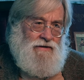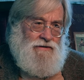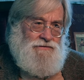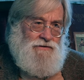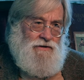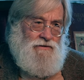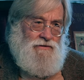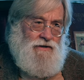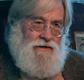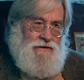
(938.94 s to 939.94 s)
So
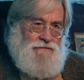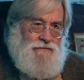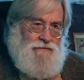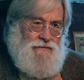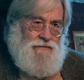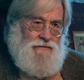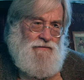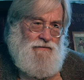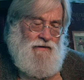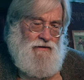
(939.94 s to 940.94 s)
uh,
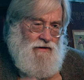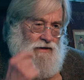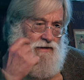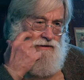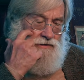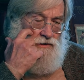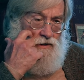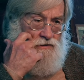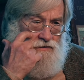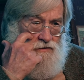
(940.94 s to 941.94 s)
yeah, and that's an
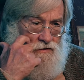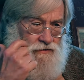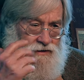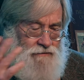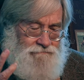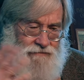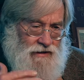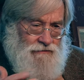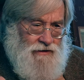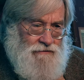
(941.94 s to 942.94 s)
all. you know, with a,
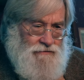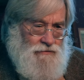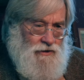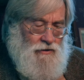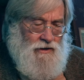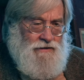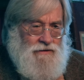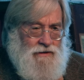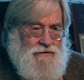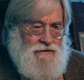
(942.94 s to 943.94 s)
anyway we go on and
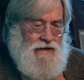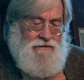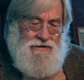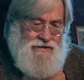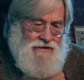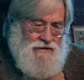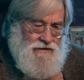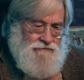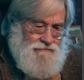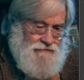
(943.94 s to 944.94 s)
on. I,
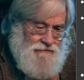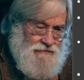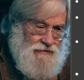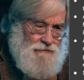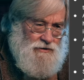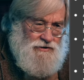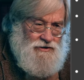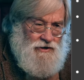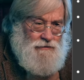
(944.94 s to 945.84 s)
I'm just going to talk